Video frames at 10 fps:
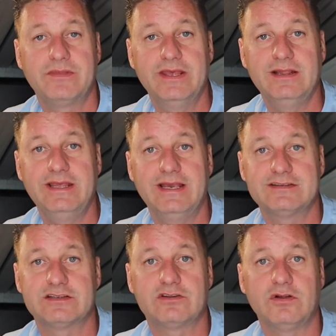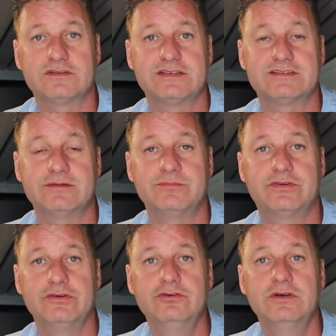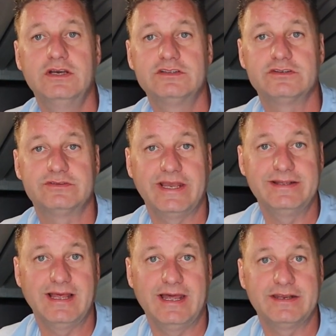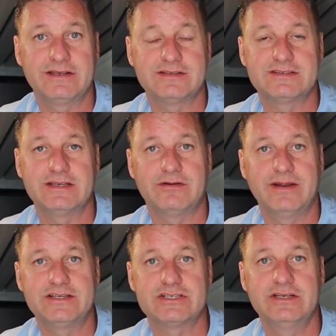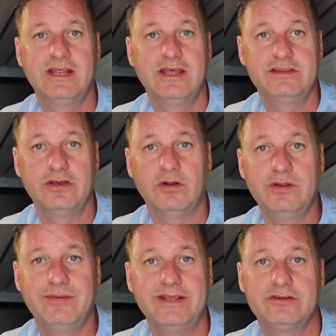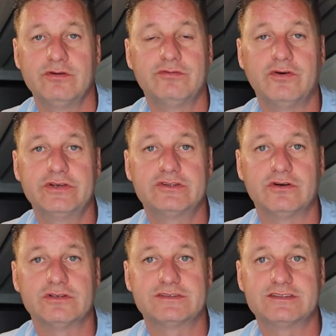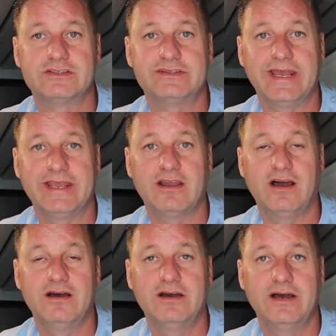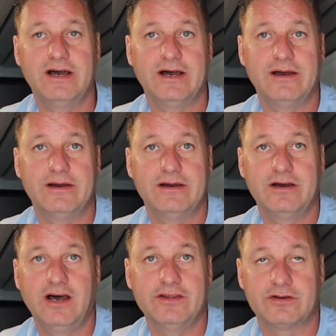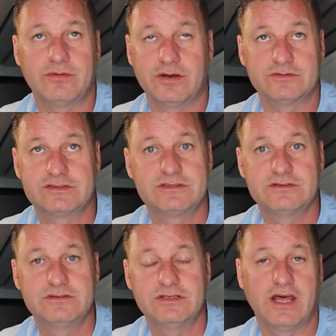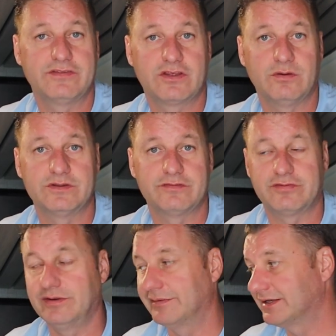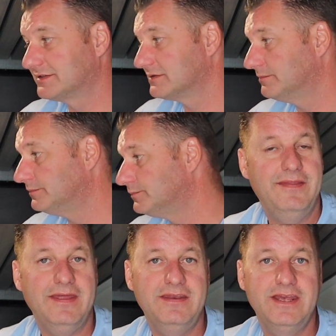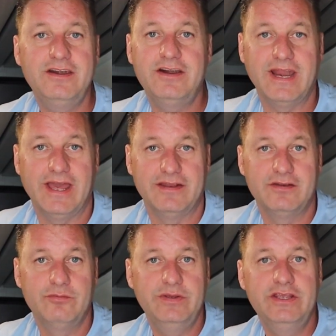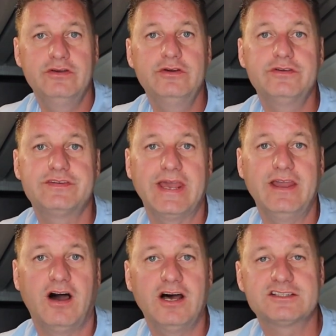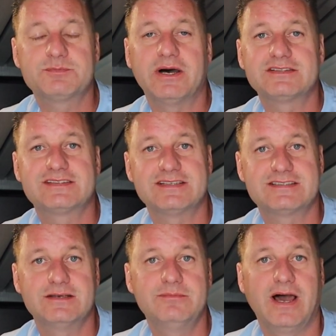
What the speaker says: Italy has a toll system too, so take that in consideration. The only way to avoid tolls is to take other roads, not go on the freeways. And then internet. We used a hotspot system.